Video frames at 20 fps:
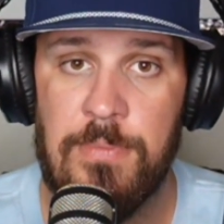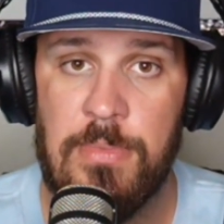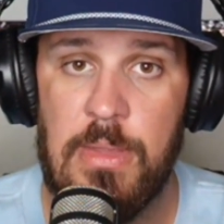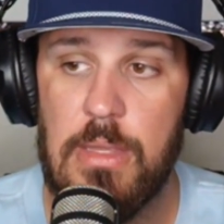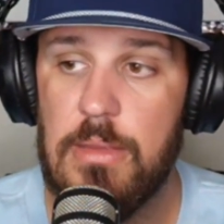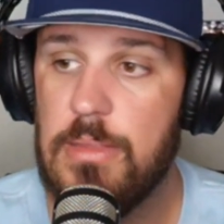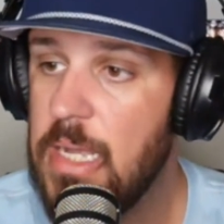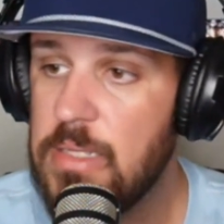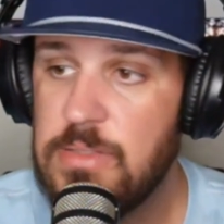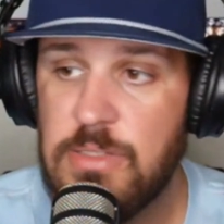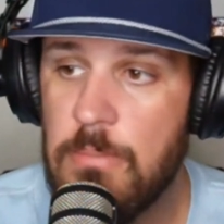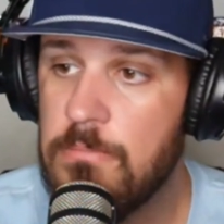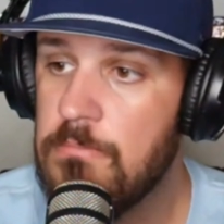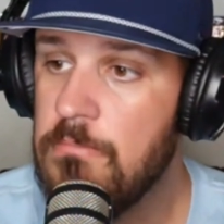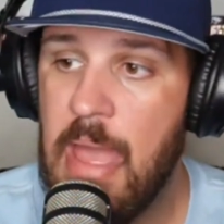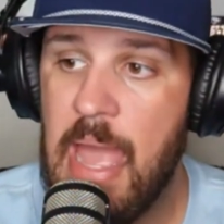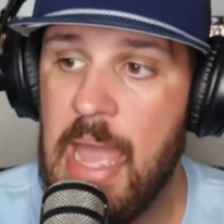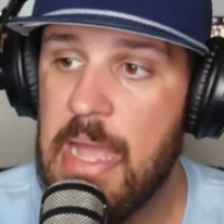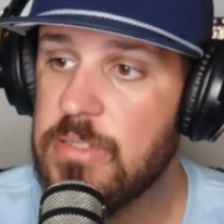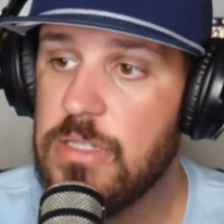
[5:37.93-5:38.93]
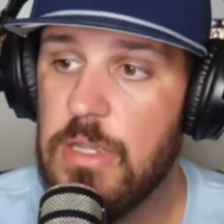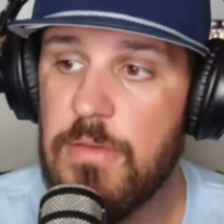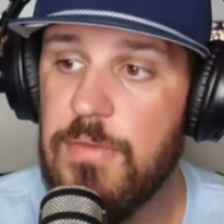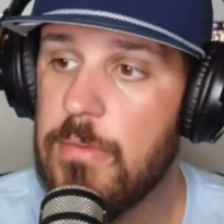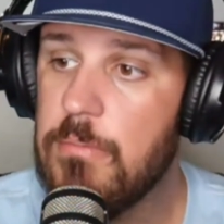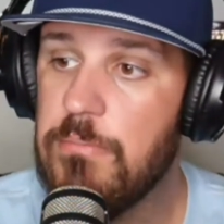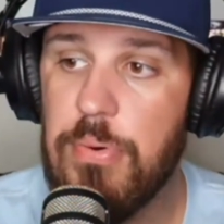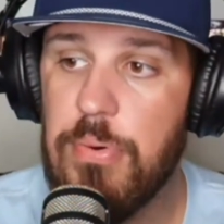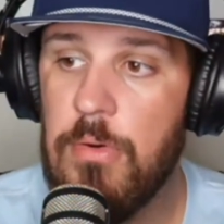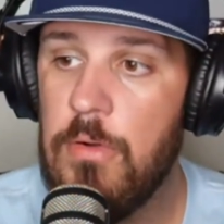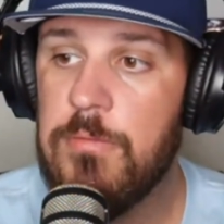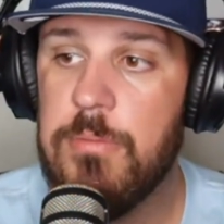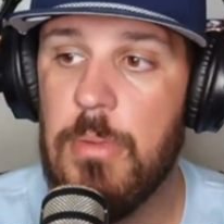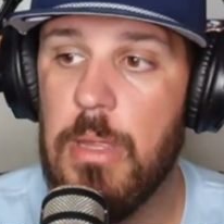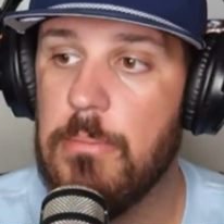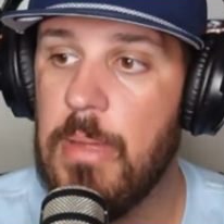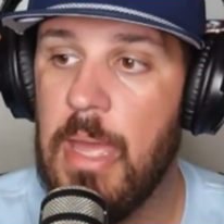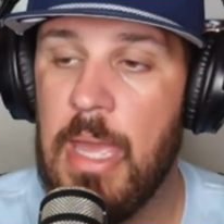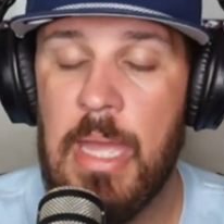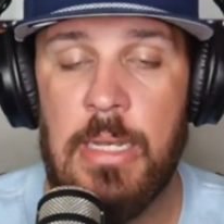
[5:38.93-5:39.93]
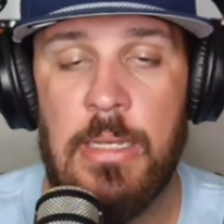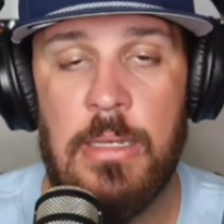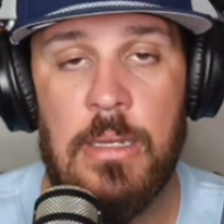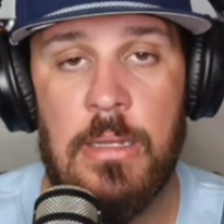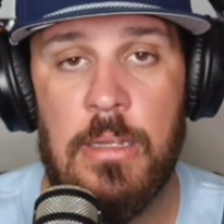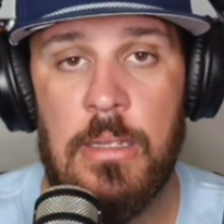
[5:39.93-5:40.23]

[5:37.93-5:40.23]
that's a massive improvement, man.